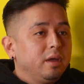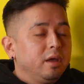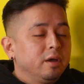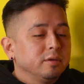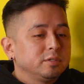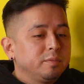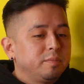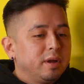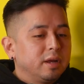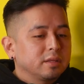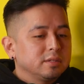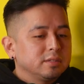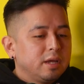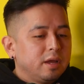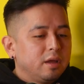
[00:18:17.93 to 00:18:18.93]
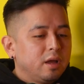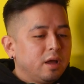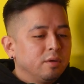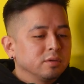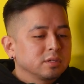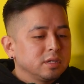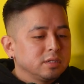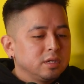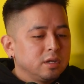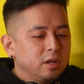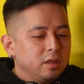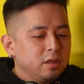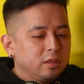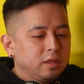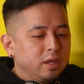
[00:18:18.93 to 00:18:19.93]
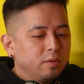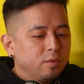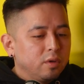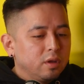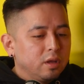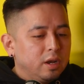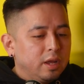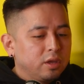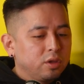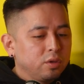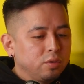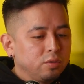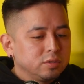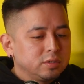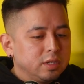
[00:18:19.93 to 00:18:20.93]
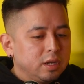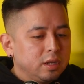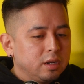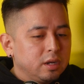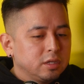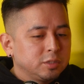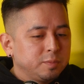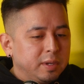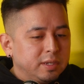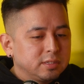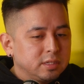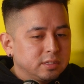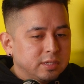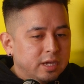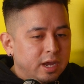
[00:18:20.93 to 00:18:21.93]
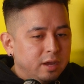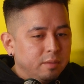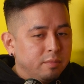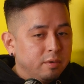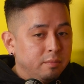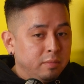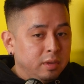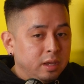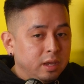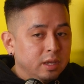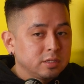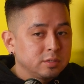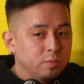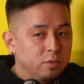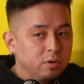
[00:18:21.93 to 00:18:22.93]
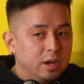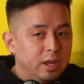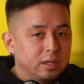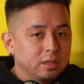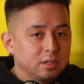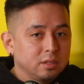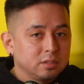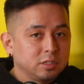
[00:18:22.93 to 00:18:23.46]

It helps me practice that. I was gonna say another thing, like you said, space and time, but me, it's more like the